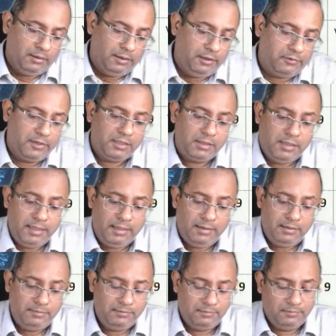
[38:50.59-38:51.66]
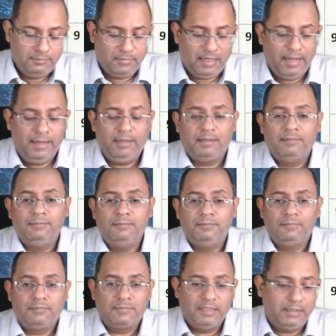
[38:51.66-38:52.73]
The interesting
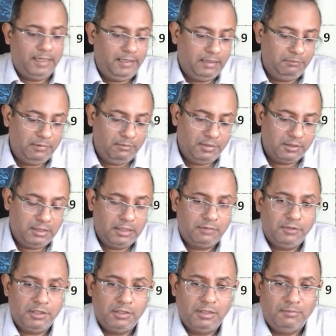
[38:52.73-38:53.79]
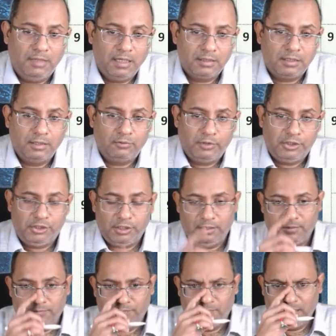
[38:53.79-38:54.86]
item is item number 6, which is the master
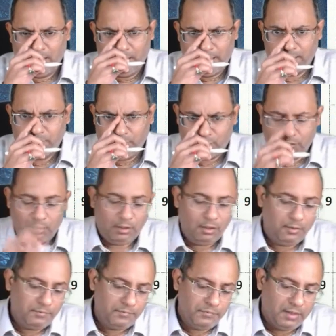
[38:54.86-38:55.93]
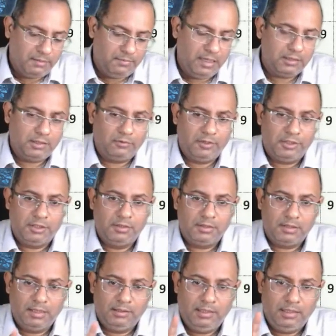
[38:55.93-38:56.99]
question. And as we saw, master
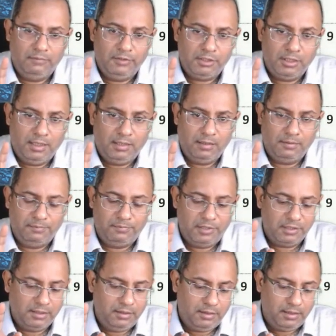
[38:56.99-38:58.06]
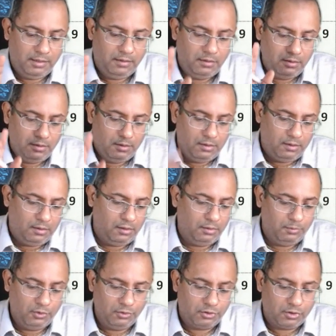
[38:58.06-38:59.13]
questions are there which are present in
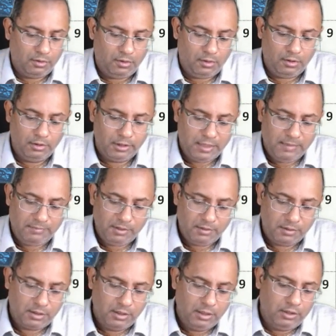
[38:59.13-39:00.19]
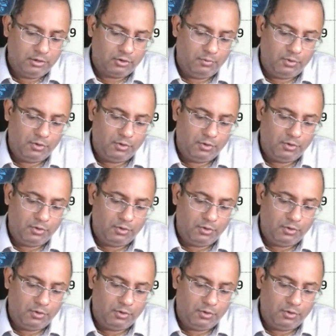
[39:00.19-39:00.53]
almost all the chapters. So